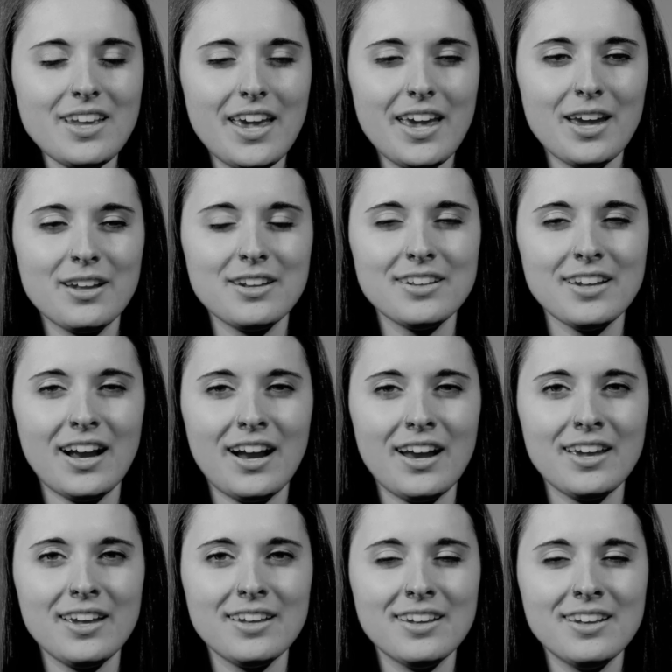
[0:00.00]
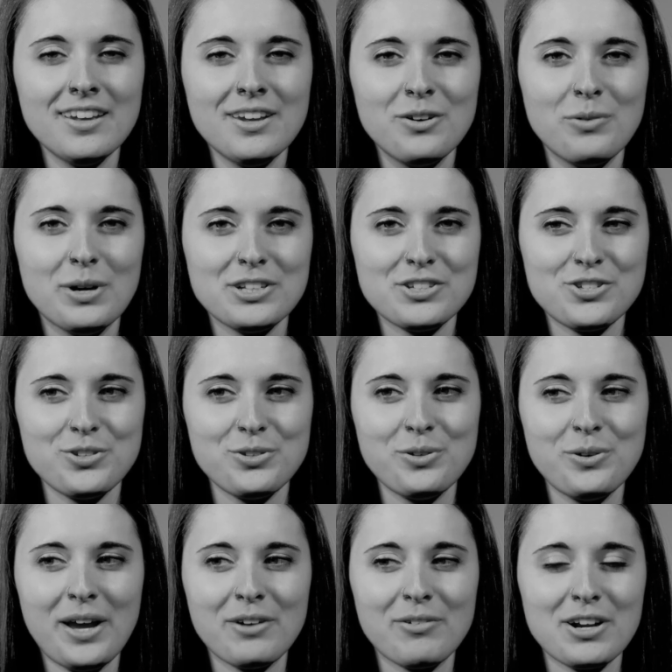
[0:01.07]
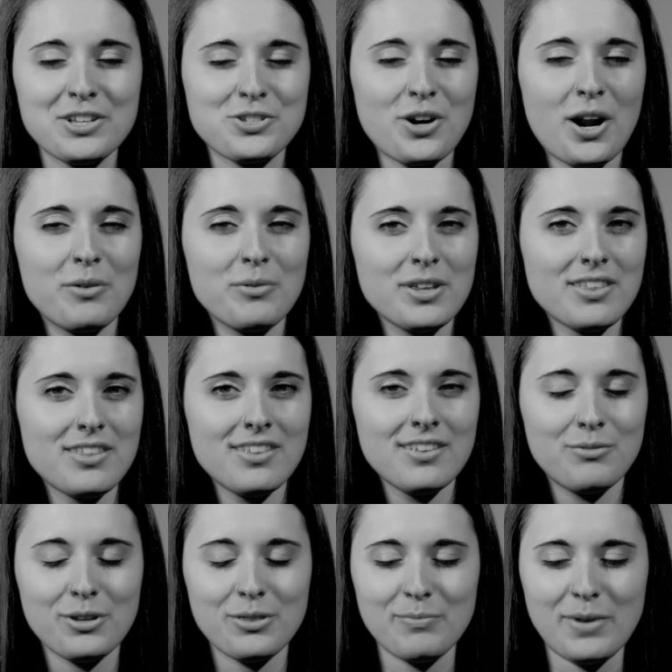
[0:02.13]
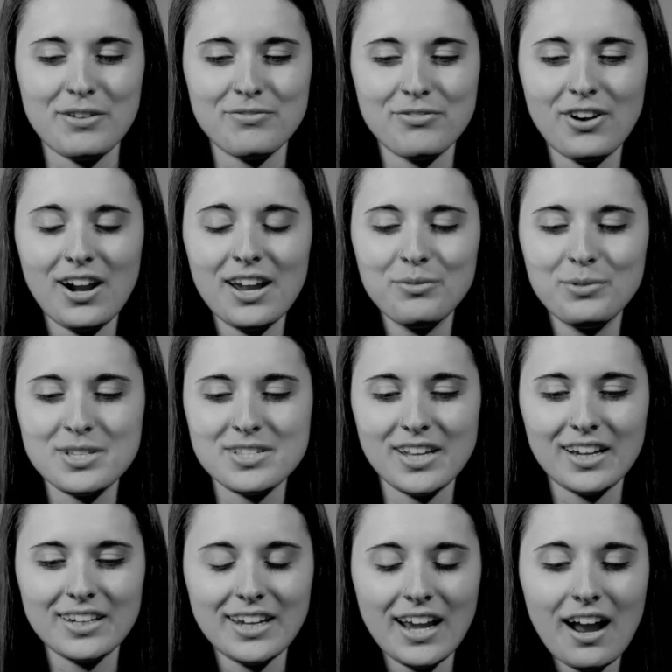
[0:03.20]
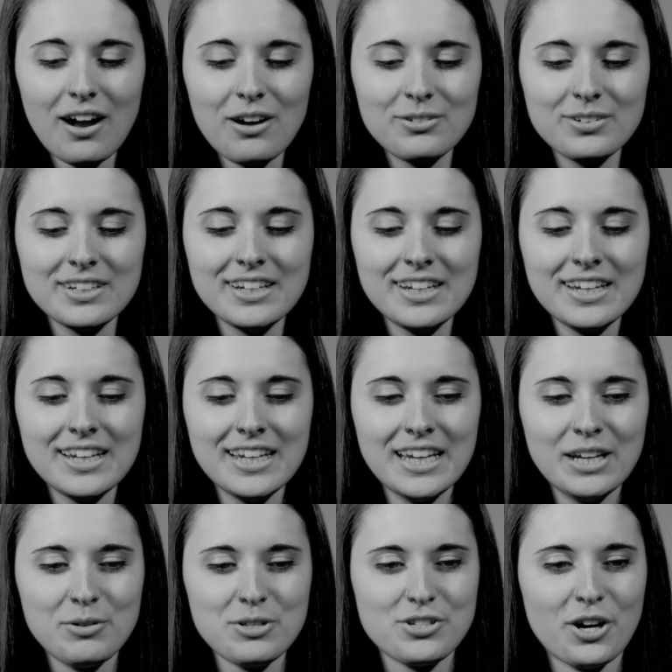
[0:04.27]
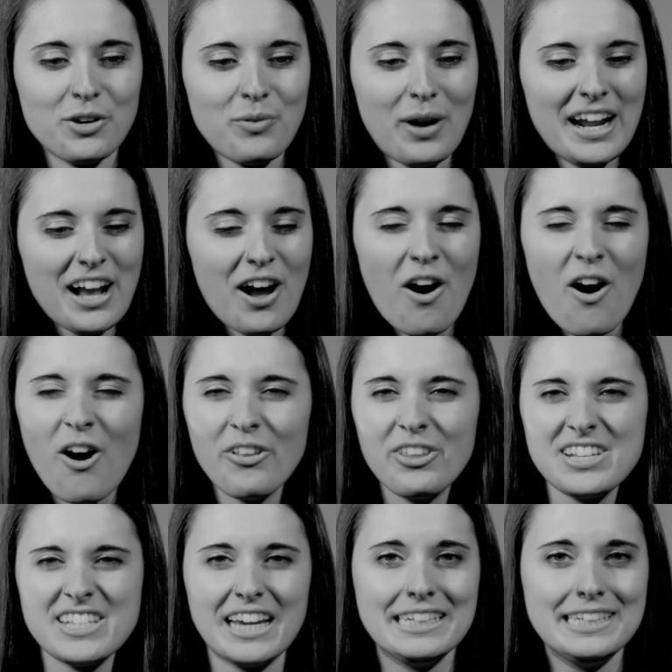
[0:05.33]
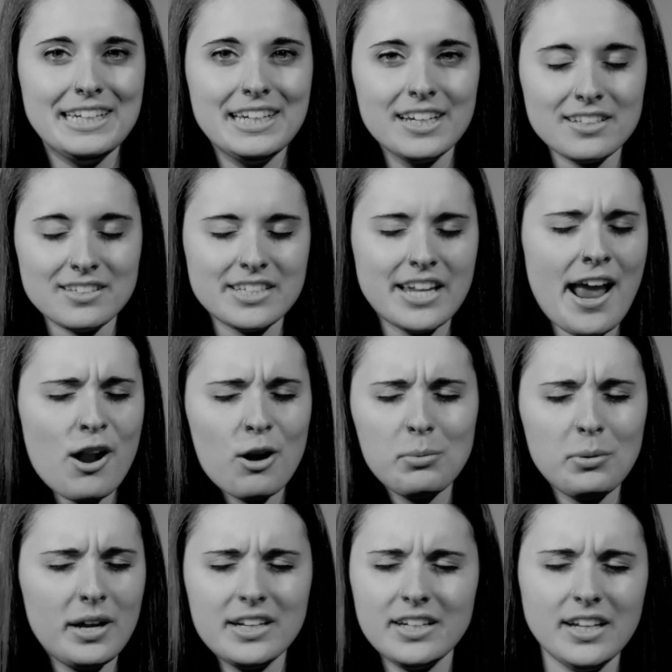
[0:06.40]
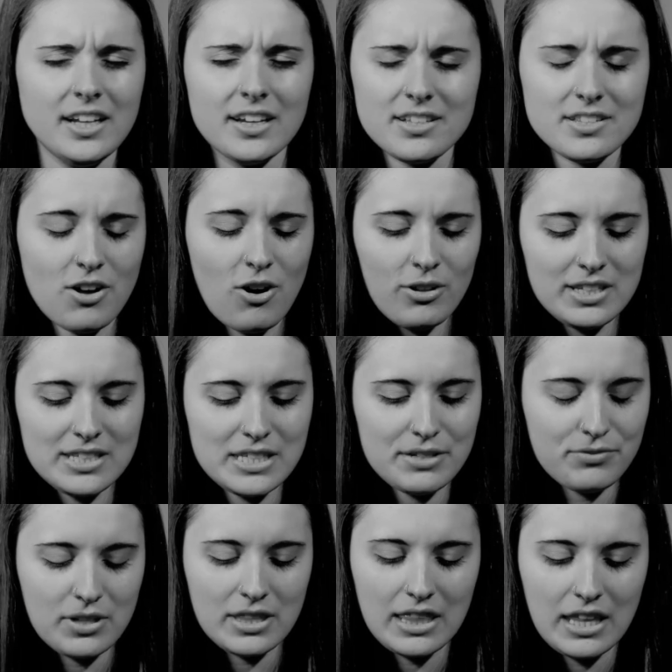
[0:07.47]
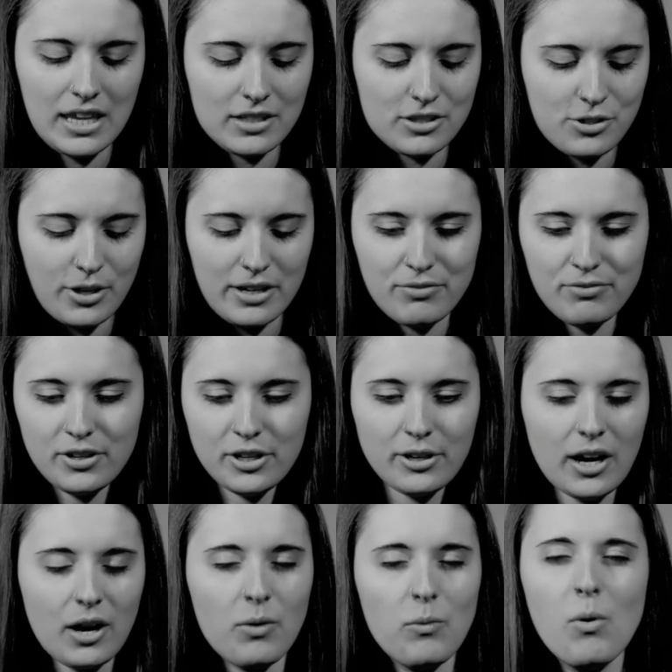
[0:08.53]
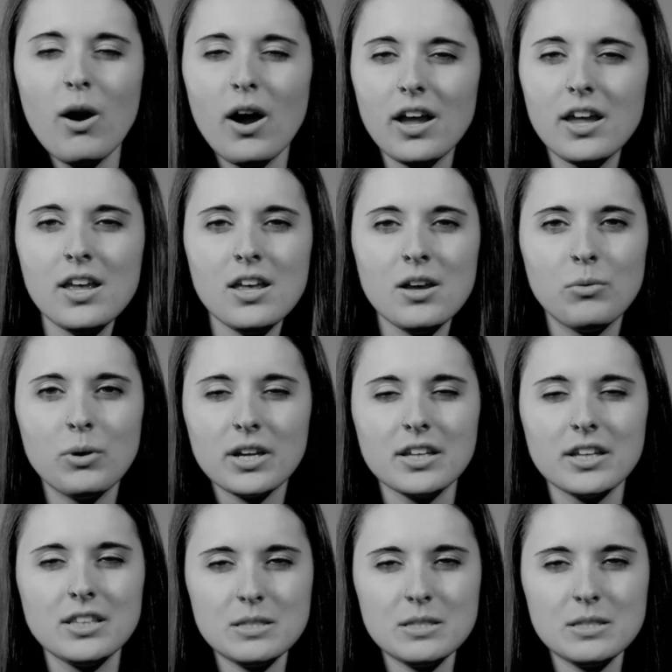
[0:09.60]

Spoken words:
And I went to a restaurant with my friend. We sat down. We started writing out all these ideas, terrible ideas, all these different things, trying to figure out what could